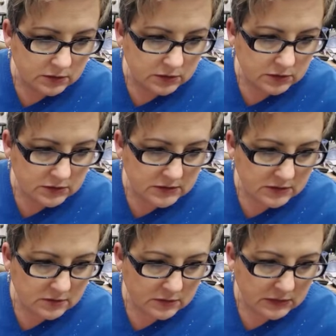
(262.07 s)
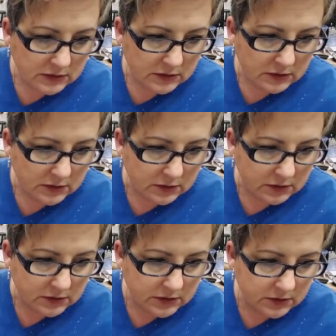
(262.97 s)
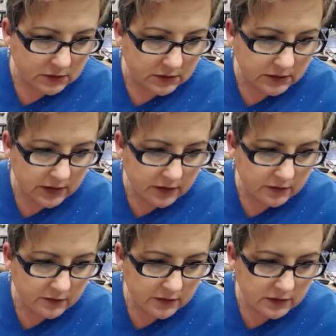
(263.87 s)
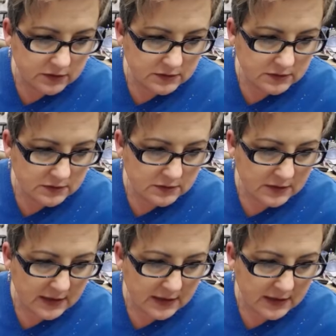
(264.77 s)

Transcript: Joel Stone minute. The autofocus.